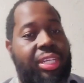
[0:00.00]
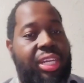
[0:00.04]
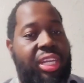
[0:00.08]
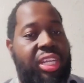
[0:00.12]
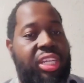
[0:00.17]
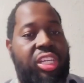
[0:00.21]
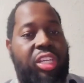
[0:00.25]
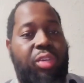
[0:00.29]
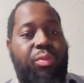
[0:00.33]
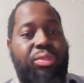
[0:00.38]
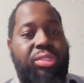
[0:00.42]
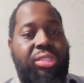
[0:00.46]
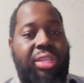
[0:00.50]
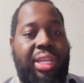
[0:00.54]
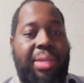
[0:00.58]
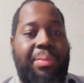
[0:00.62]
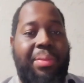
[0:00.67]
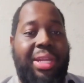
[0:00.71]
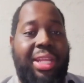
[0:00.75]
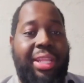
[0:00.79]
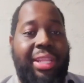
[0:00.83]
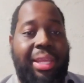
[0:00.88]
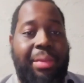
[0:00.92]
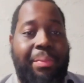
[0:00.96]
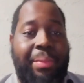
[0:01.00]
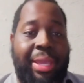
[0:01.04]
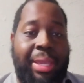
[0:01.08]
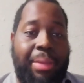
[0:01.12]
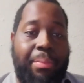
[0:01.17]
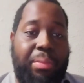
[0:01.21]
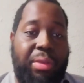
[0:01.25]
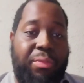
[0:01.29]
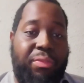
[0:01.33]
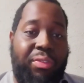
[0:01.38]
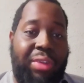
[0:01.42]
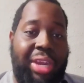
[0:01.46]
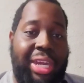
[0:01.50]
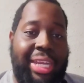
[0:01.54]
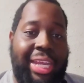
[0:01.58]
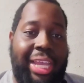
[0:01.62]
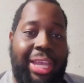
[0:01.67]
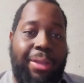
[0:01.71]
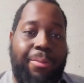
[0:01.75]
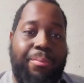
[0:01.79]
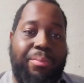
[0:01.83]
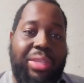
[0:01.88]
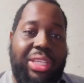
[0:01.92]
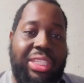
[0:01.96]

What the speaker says: And, you know, we'll talk about it then, man. But for right now,